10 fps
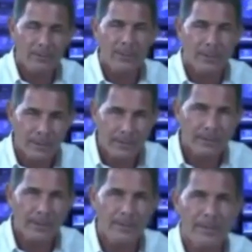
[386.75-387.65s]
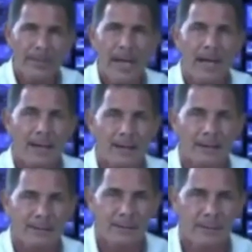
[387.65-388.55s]
would literally be
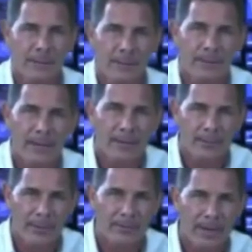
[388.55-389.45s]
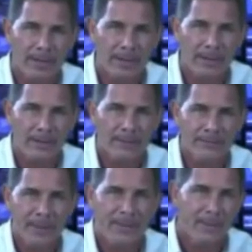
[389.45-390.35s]
analogous to the building that you're in right now,
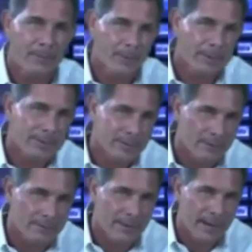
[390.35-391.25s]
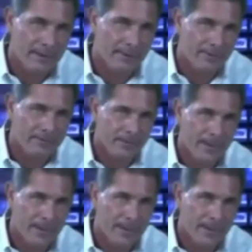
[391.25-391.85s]
and the building's on fire,